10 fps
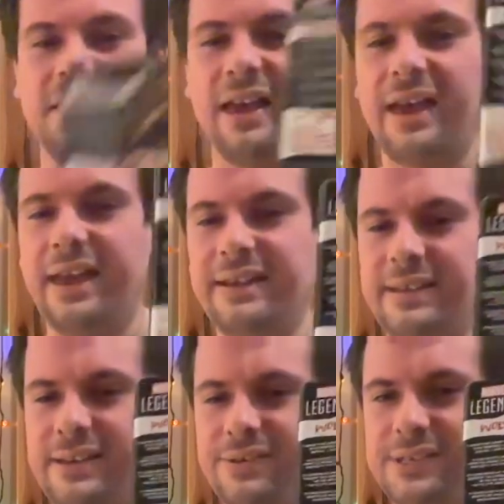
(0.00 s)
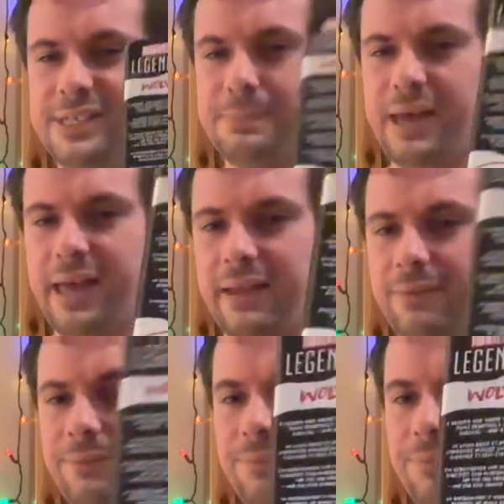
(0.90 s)
And here is the back
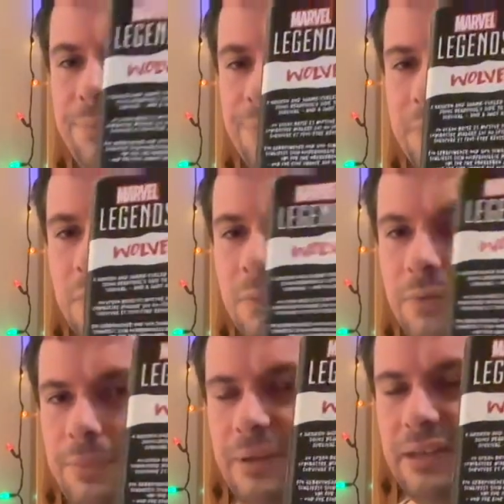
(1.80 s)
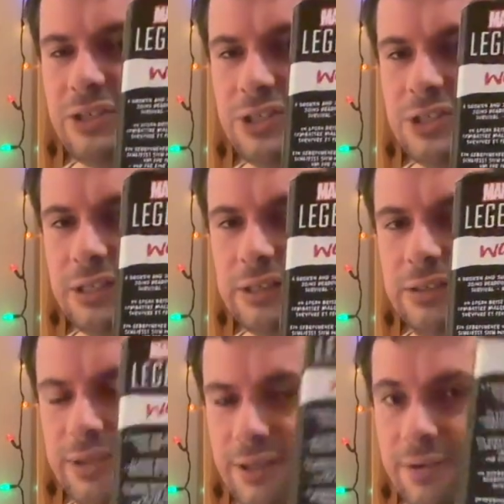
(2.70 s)
with the pictures
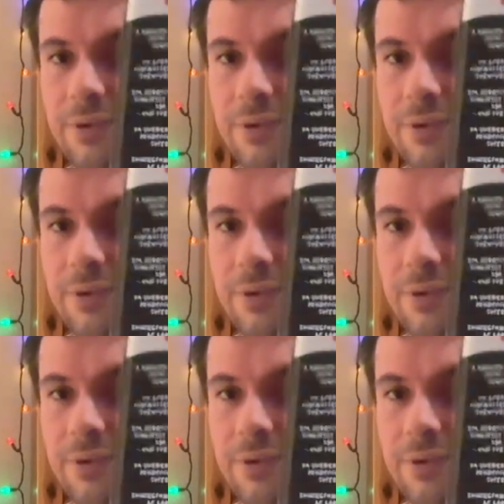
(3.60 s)
included.